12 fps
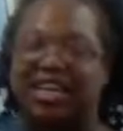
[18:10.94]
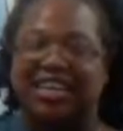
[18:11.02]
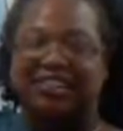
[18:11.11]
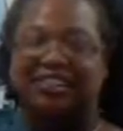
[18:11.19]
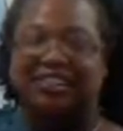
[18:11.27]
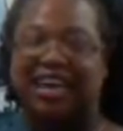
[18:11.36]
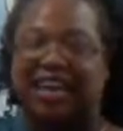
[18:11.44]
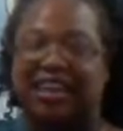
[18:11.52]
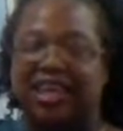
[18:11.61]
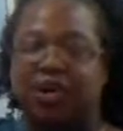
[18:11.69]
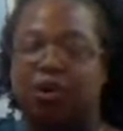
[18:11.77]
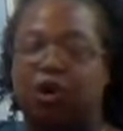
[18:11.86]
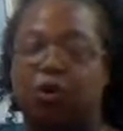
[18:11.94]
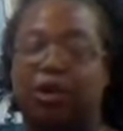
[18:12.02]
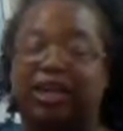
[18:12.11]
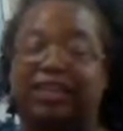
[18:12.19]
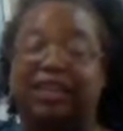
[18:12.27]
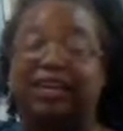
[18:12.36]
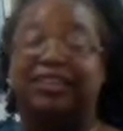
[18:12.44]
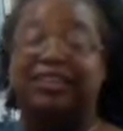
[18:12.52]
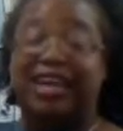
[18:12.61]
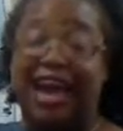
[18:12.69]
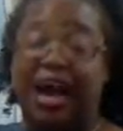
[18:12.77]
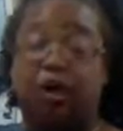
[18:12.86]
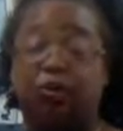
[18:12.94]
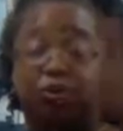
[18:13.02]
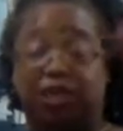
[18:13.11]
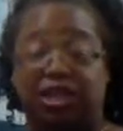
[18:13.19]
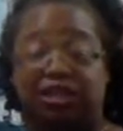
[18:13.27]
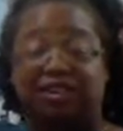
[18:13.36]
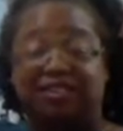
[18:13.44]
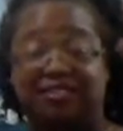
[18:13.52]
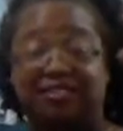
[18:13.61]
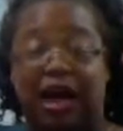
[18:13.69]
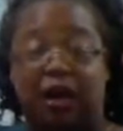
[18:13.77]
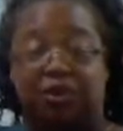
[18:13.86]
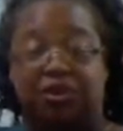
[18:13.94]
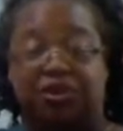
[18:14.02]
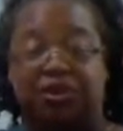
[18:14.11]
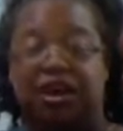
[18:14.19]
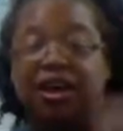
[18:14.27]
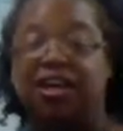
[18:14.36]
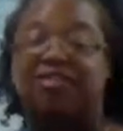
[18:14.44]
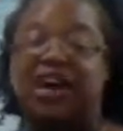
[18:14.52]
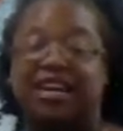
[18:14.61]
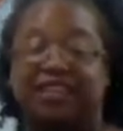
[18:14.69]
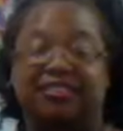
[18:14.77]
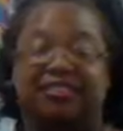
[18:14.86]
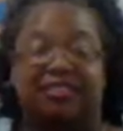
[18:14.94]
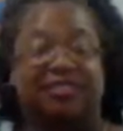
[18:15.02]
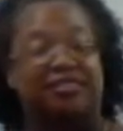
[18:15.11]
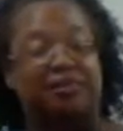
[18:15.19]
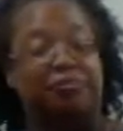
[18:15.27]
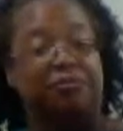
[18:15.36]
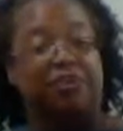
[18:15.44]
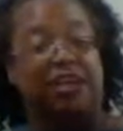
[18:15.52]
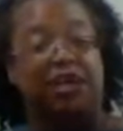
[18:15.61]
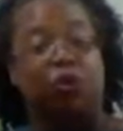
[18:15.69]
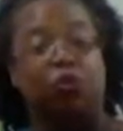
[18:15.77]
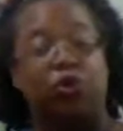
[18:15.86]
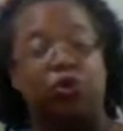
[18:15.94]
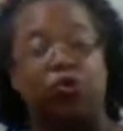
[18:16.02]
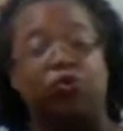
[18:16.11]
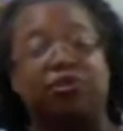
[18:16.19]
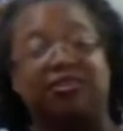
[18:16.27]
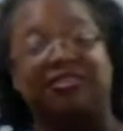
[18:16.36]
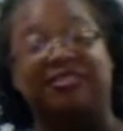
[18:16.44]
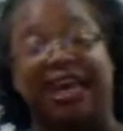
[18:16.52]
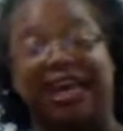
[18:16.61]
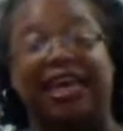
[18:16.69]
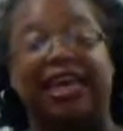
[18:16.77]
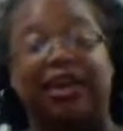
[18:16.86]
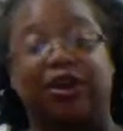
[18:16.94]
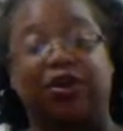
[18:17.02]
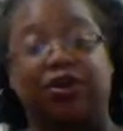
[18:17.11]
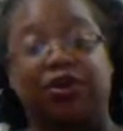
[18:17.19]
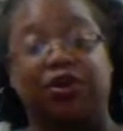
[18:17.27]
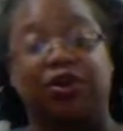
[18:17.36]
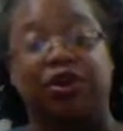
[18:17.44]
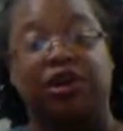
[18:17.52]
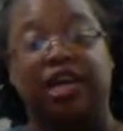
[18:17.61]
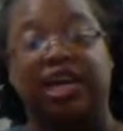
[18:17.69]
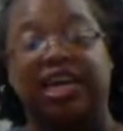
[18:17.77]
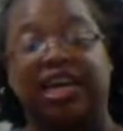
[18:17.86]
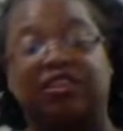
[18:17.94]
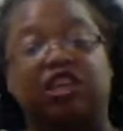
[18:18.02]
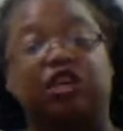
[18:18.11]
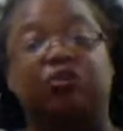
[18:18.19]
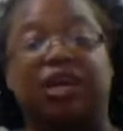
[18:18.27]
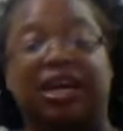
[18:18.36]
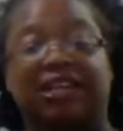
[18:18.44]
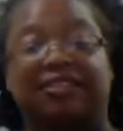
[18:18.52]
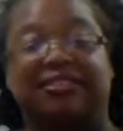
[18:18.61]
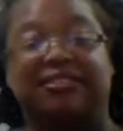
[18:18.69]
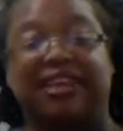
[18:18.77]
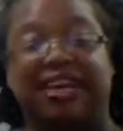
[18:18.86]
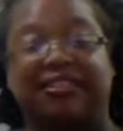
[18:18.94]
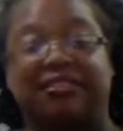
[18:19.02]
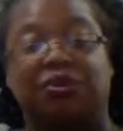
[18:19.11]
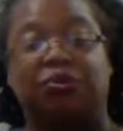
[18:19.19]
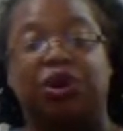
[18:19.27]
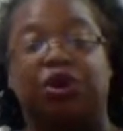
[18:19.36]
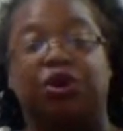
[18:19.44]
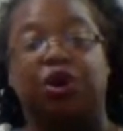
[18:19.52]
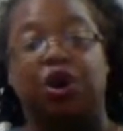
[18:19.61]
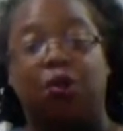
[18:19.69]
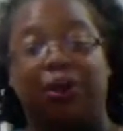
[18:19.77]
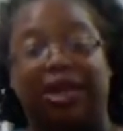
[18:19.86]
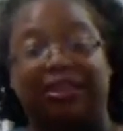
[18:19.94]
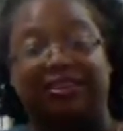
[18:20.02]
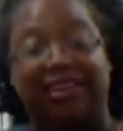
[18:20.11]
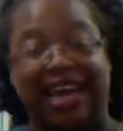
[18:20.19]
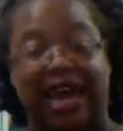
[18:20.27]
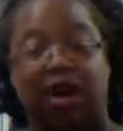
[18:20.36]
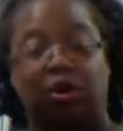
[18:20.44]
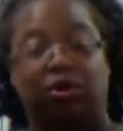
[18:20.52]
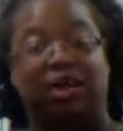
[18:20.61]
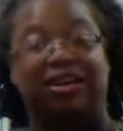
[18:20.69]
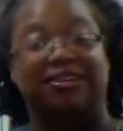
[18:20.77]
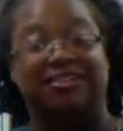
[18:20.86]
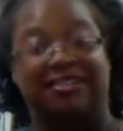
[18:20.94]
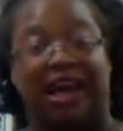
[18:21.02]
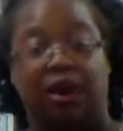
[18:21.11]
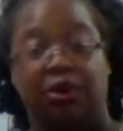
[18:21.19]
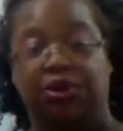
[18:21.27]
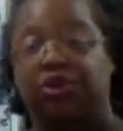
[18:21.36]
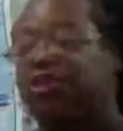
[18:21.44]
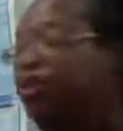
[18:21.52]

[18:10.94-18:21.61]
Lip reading: is saying they're going down south, that is something we will say here in the United States, that we are going down south.